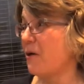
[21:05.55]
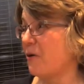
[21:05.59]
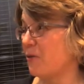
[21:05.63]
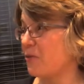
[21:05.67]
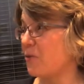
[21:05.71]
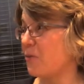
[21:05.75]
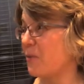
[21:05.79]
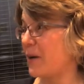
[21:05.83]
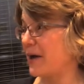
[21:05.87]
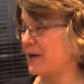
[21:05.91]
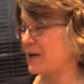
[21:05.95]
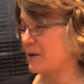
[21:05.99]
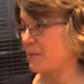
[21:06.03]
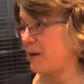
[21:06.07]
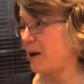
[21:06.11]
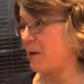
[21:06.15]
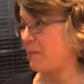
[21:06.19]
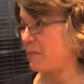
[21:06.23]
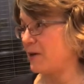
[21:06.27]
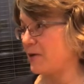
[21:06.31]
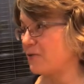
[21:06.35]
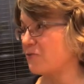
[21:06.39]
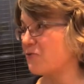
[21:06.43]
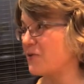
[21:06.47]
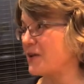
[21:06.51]
the wider
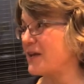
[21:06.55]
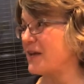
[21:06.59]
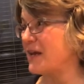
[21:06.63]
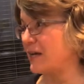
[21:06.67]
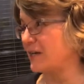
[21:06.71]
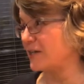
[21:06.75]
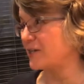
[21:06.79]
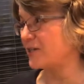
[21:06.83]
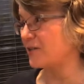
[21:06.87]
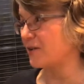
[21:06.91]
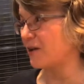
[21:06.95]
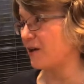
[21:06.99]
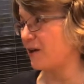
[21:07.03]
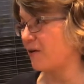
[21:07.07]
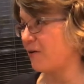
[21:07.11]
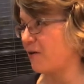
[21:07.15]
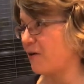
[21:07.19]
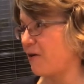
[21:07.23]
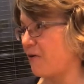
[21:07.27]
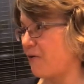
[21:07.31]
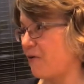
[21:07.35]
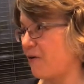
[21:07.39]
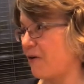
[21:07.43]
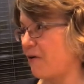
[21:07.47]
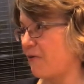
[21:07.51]
public reads uh,
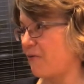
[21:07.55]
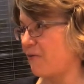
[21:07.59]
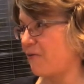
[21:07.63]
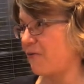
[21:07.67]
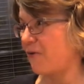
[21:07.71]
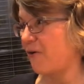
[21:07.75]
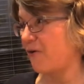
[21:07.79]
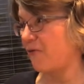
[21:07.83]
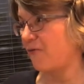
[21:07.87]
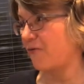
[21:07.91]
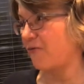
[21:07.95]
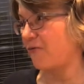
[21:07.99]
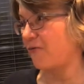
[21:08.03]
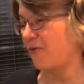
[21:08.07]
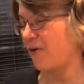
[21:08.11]
of, of,